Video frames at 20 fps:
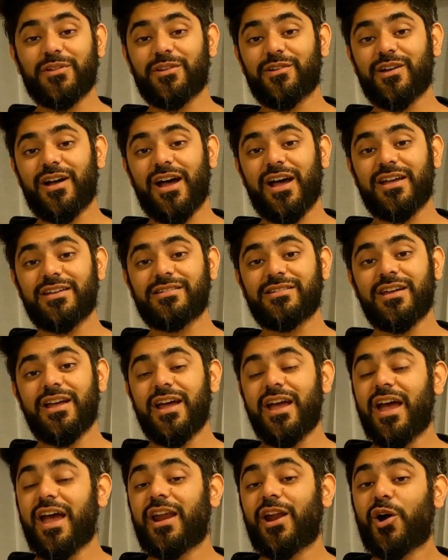with you guys,
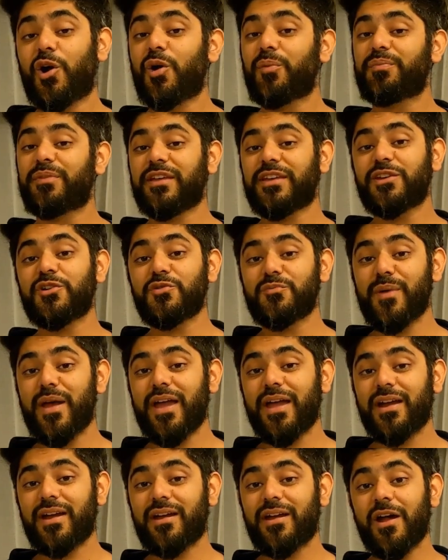and I hope that you
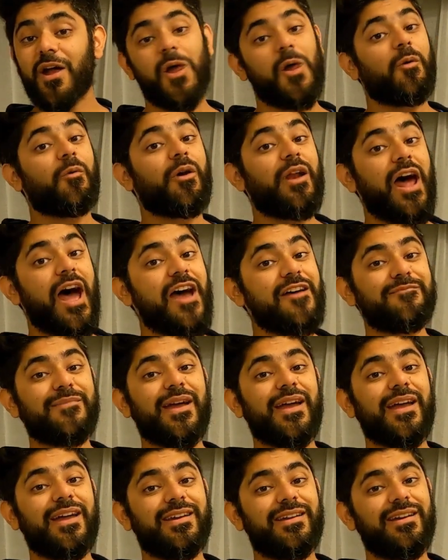make what I've
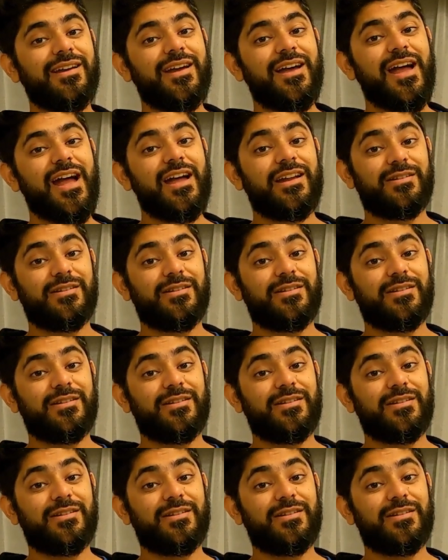made.